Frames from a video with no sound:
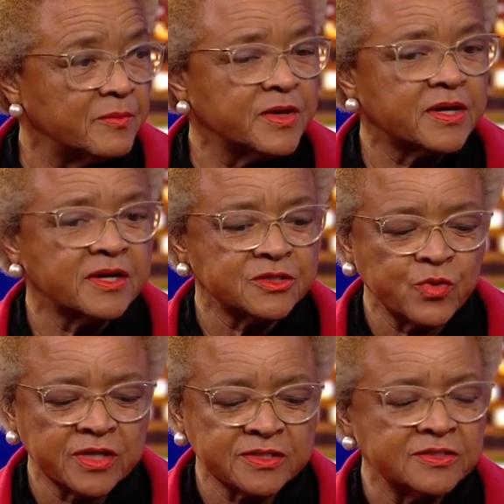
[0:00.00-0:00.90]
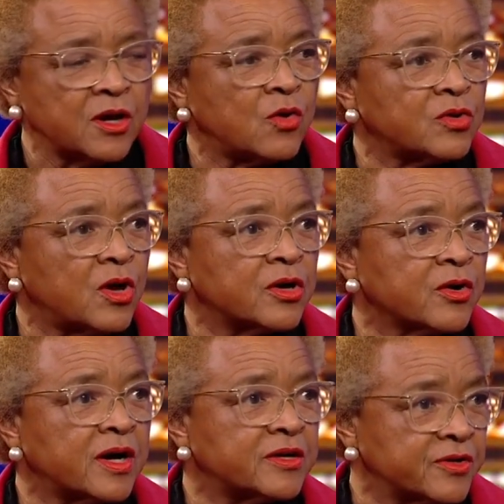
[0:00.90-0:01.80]
because when it's no
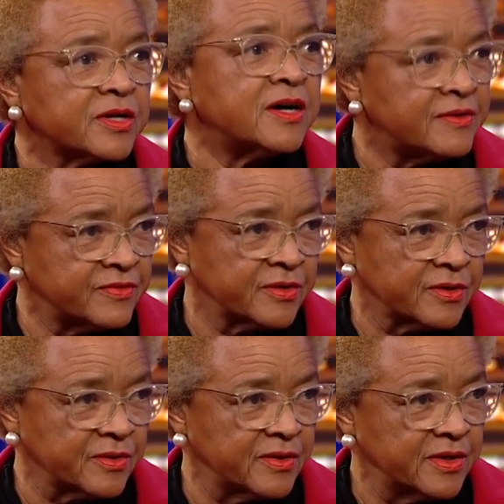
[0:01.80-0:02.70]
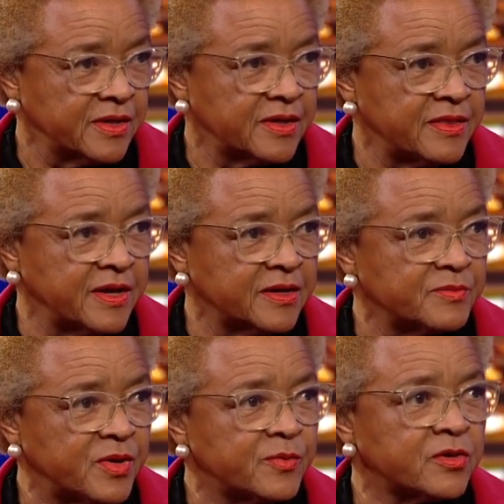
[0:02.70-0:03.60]
longer undercover, then
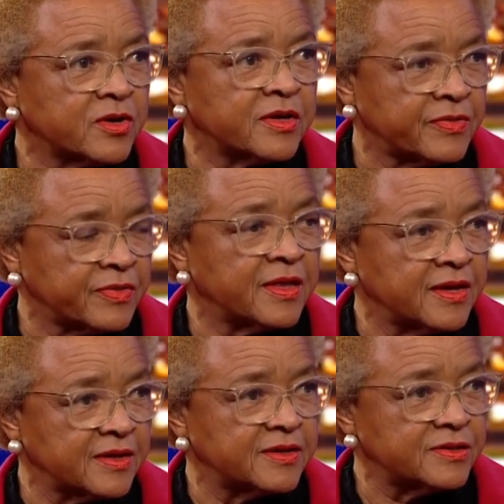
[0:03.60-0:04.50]
people are going to think